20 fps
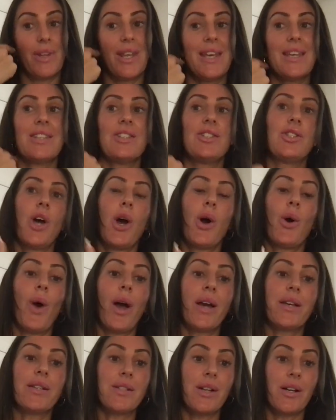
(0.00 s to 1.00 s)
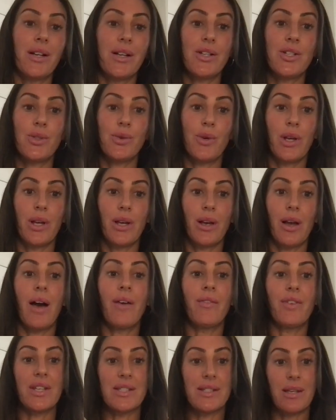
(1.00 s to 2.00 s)
So I started doing
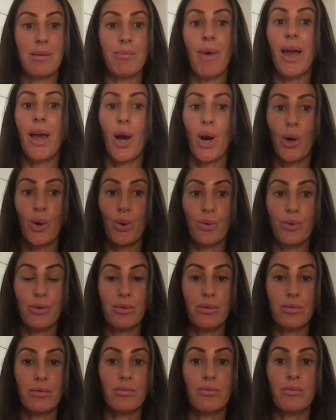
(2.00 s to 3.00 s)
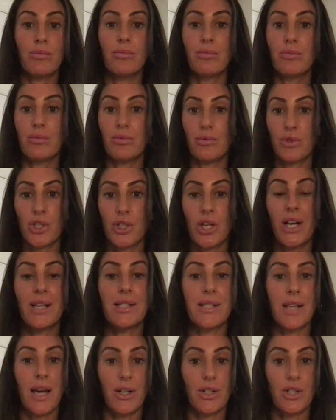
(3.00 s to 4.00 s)
obviously my own
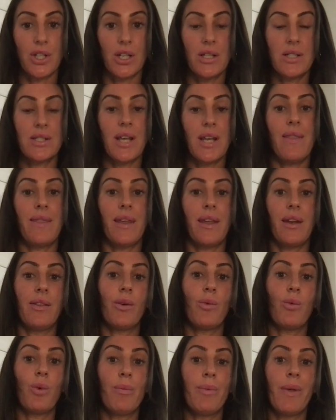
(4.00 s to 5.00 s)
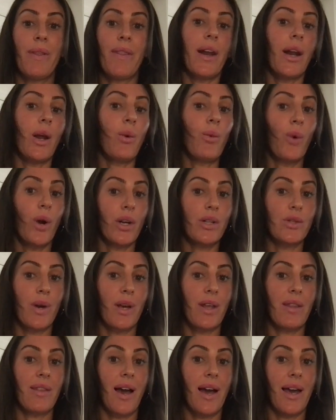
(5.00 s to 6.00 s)
transactions. And then the woman that I worked
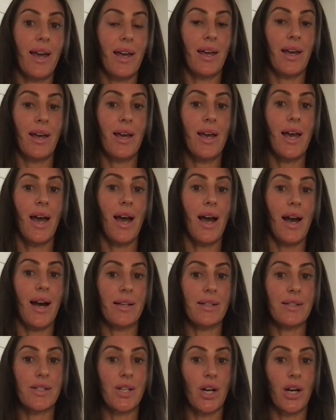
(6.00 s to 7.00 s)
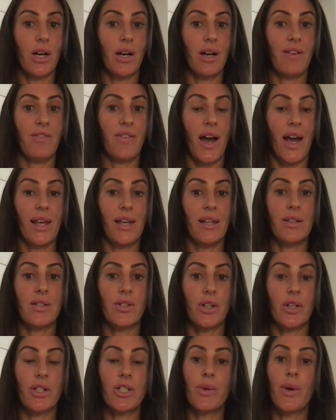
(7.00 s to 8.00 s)
with, I asked her if I can
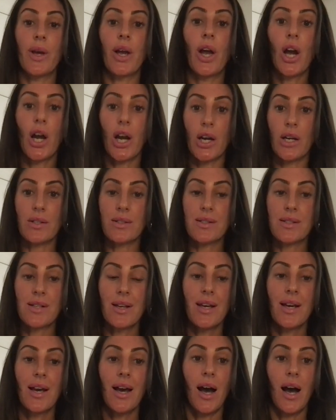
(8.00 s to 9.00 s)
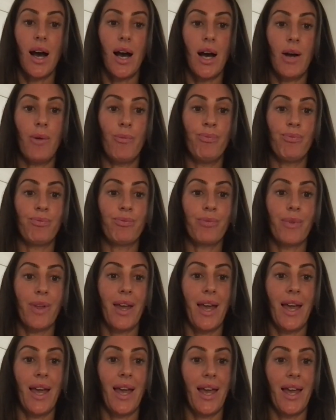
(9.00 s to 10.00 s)
start doing hers.
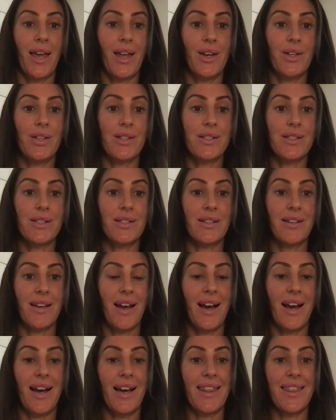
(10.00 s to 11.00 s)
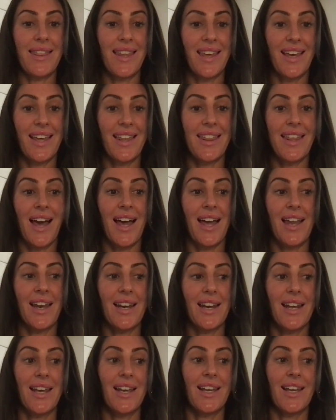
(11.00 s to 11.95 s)
And I think that